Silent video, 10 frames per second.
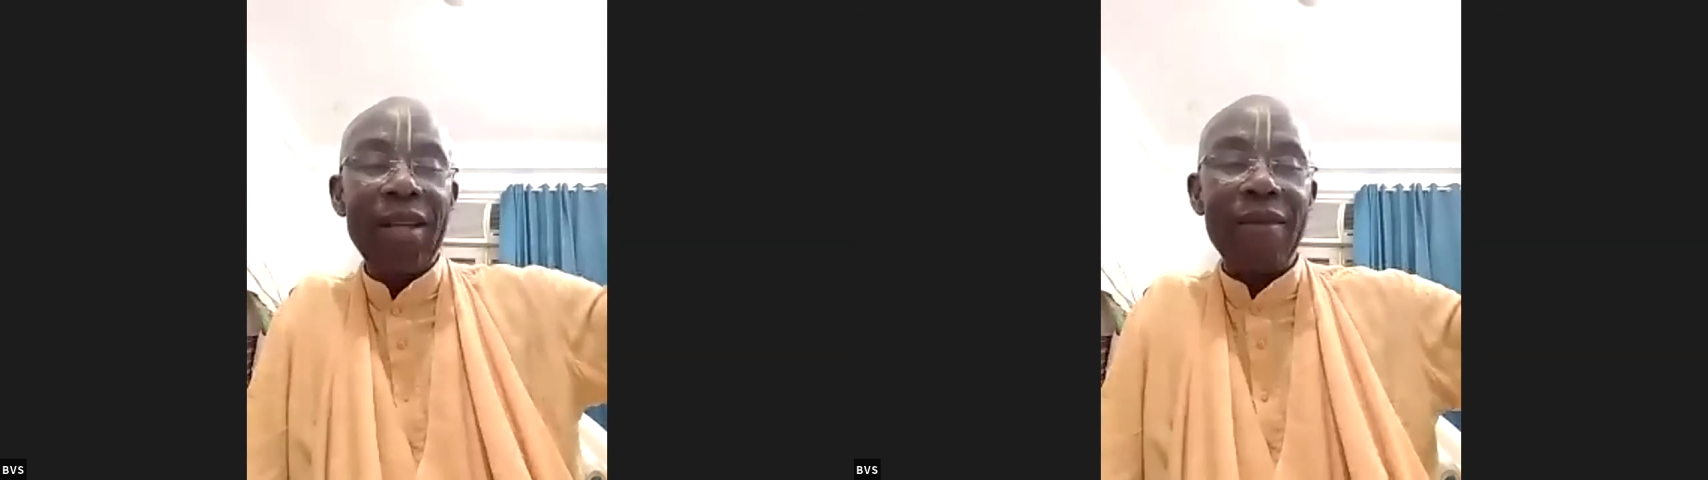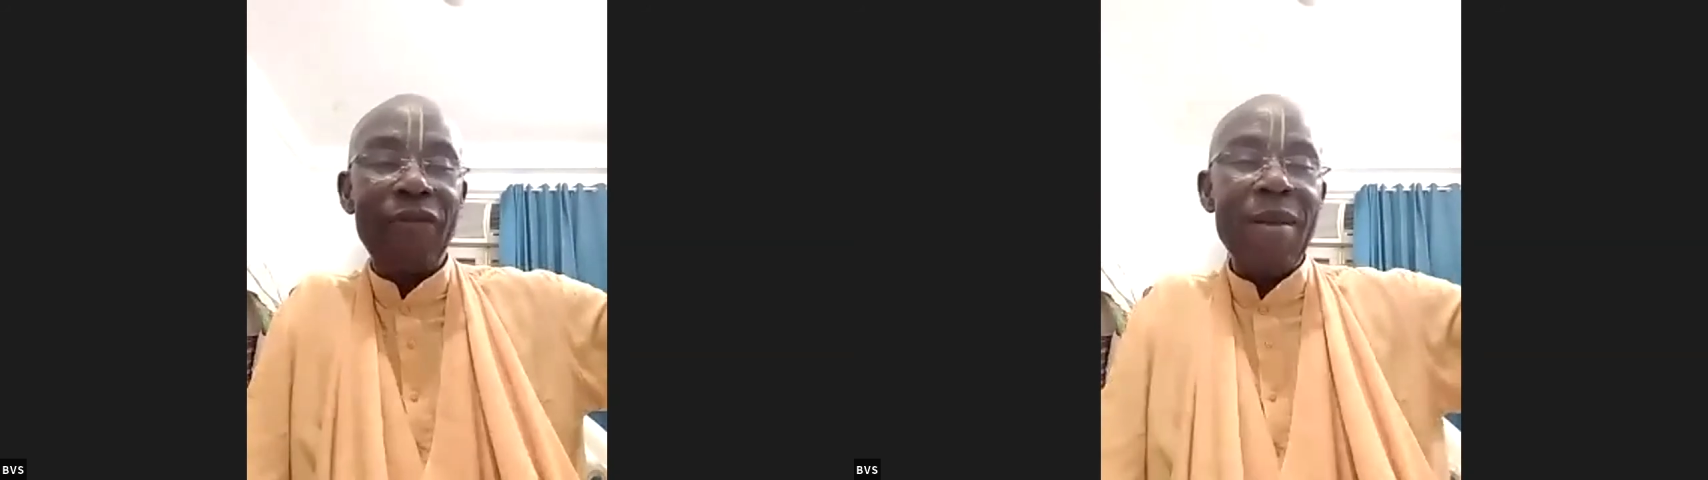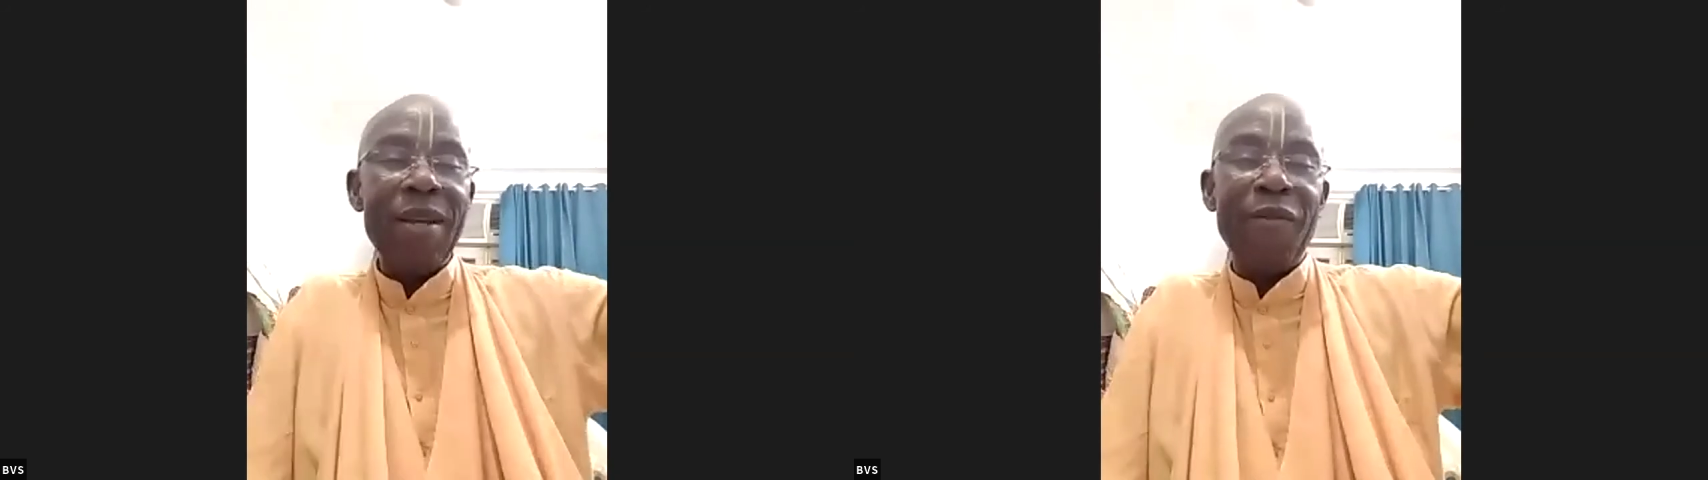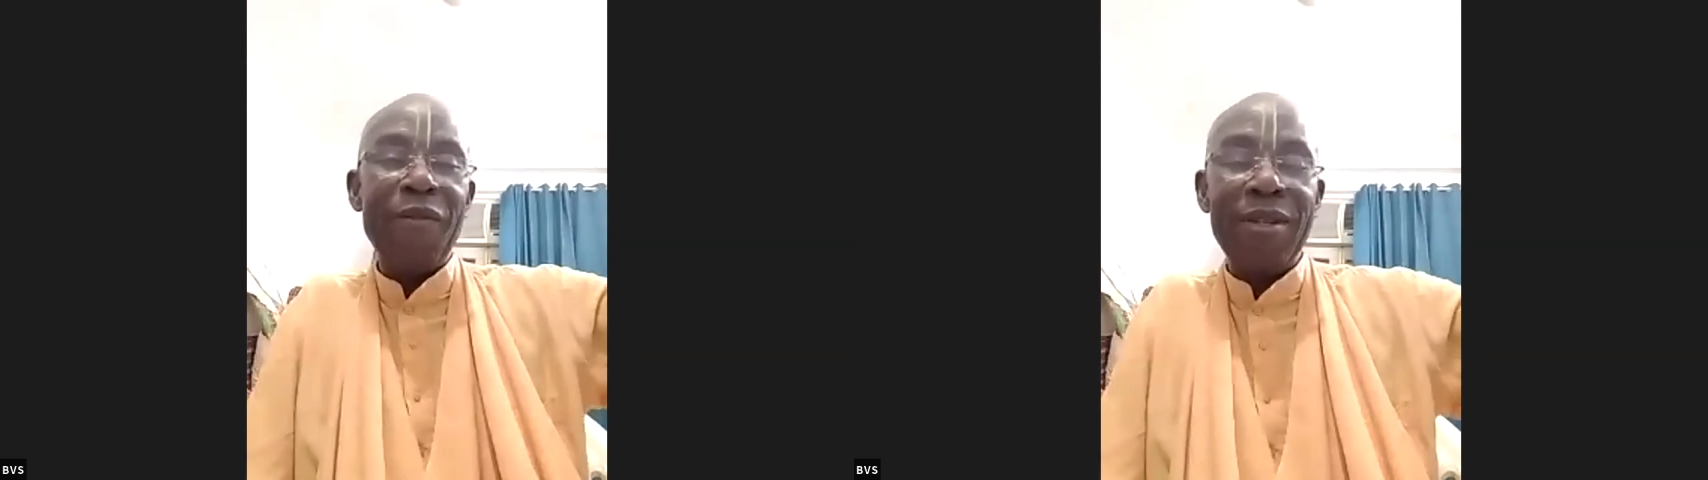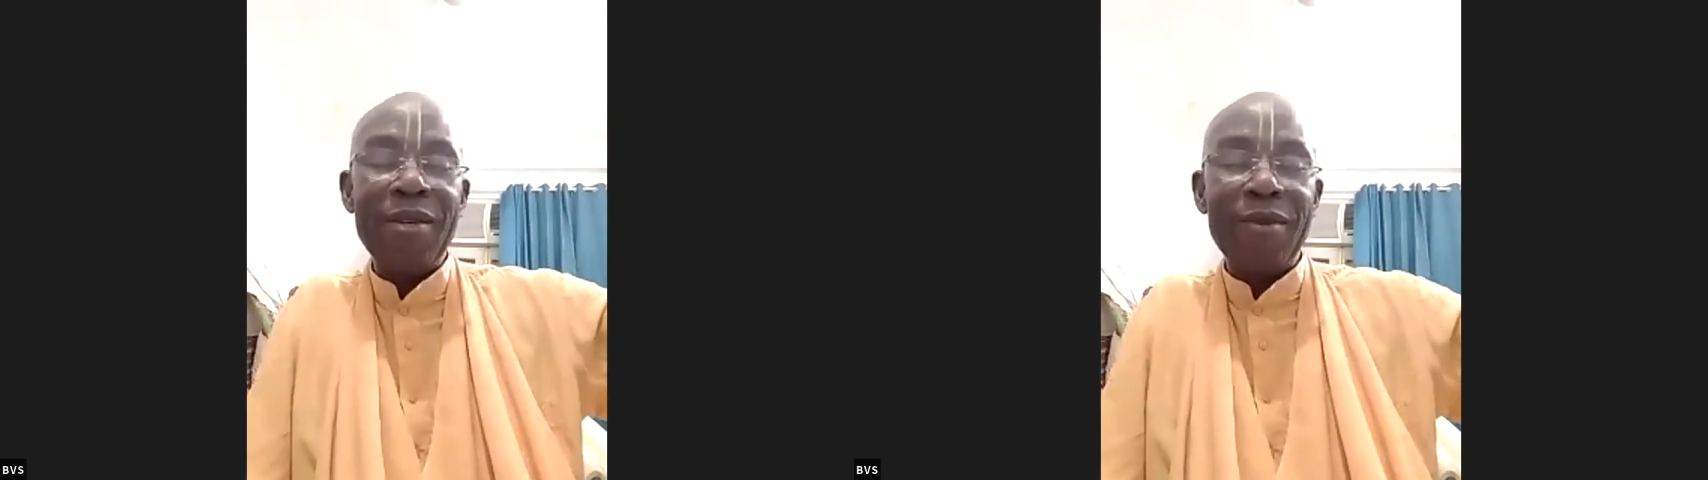female devotee was